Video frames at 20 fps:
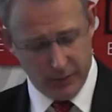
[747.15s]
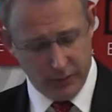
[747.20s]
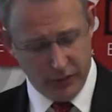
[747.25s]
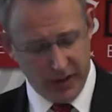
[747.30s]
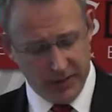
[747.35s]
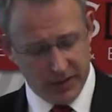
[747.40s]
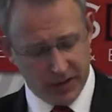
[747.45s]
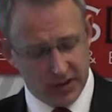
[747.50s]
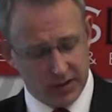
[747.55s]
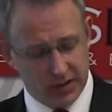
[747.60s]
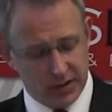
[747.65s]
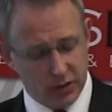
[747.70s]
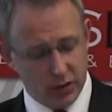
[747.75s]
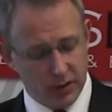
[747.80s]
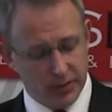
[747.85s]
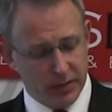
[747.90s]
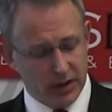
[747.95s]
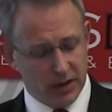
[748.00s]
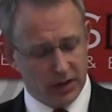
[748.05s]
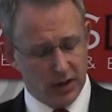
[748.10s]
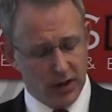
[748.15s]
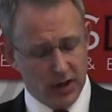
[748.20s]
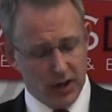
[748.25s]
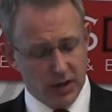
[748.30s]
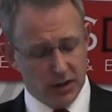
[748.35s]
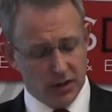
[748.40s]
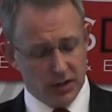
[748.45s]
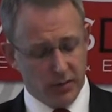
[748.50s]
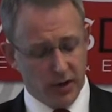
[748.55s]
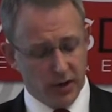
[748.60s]
premises equipment
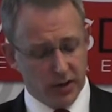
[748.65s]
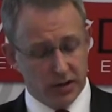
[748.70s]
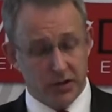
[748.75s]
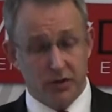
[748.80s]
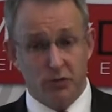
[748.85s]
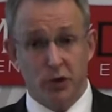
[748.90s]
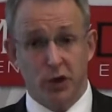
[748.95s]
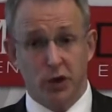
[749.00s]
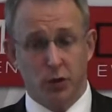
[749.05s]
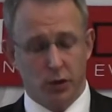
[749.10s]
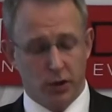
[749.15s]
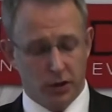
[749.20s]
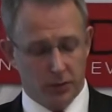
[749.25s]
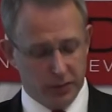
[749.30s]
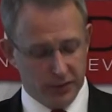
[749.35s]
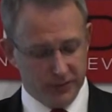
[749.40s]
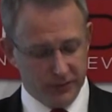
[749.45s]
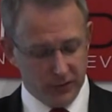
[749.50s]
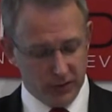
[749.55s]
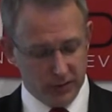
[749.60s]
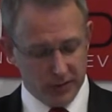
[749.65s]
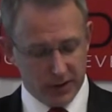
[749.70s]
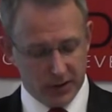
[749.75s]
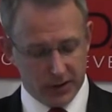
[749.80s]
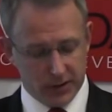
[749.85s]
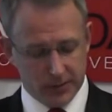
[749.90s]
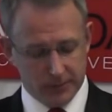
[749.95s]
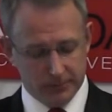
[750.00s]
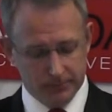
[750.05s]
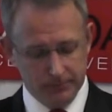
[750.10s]
to monitor real-world
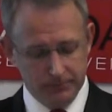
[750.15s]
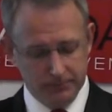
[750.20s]
performance.